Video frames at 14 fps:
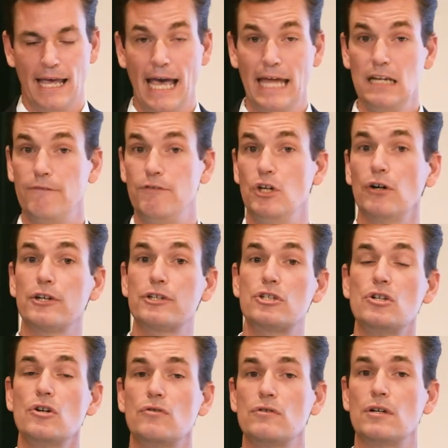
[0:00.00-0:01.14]
And if you're a
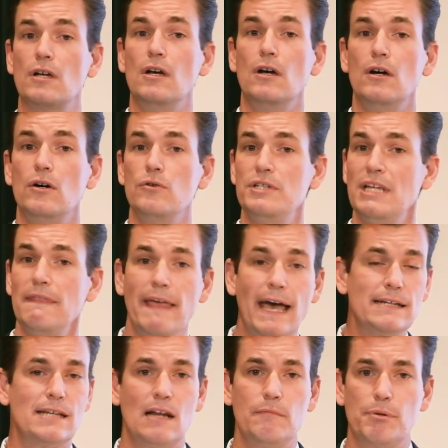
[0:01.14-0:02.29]
student who's in that
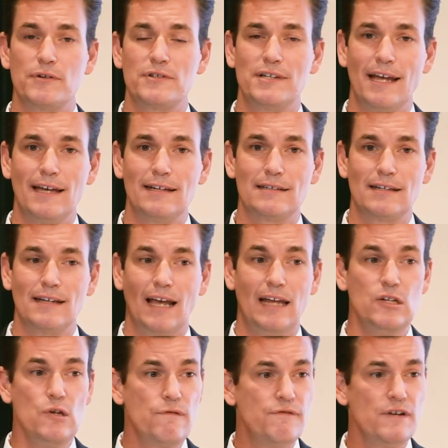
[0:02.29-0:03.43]
10%
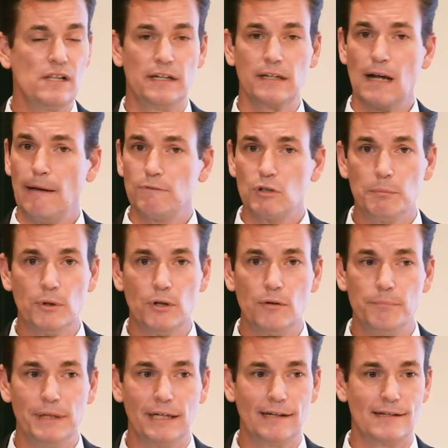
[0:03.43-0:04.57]
and you feel uncomfortable
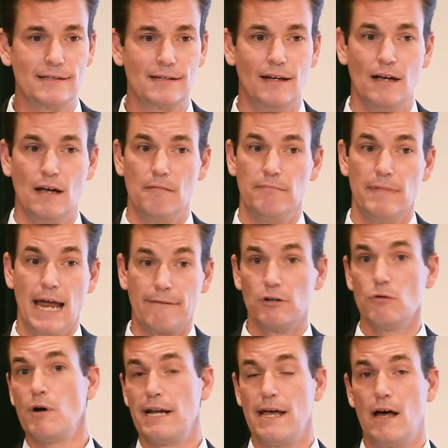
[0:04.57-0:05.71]
because
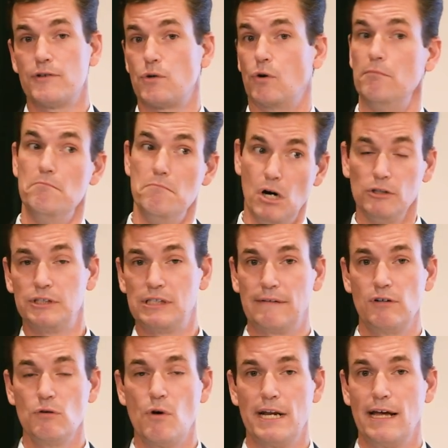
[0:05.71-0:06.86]
everyone else or most
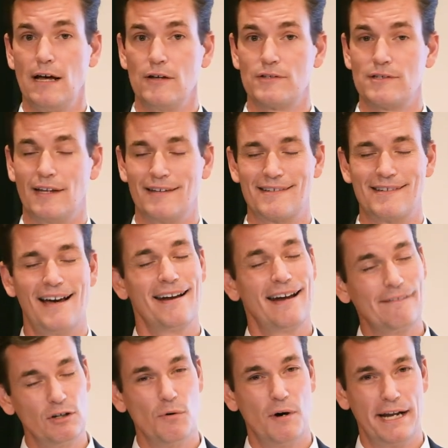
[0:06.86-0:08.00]
everyone else, and it's not
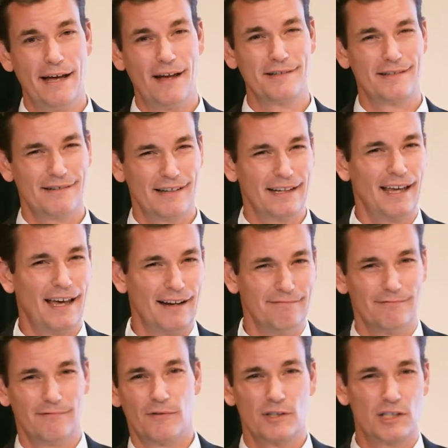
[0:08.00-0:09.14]
everyone else, again,
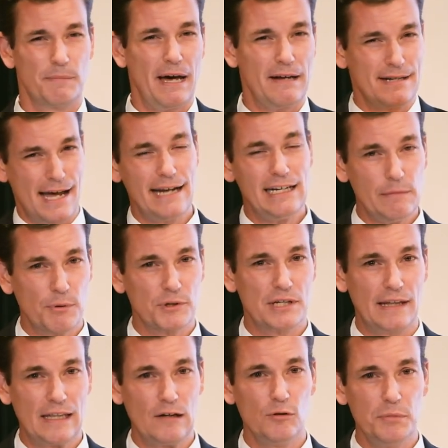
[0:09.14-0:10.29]
it's about
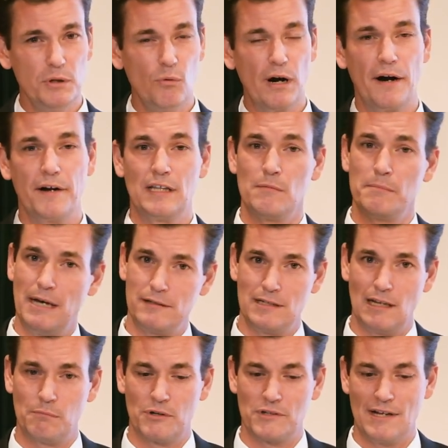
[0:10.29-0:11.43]
90% that will be wearing them, about
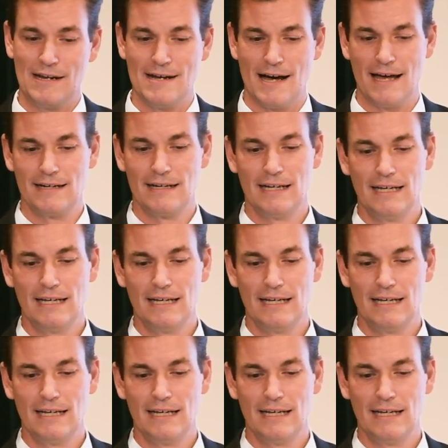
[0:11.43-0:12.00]
10% not.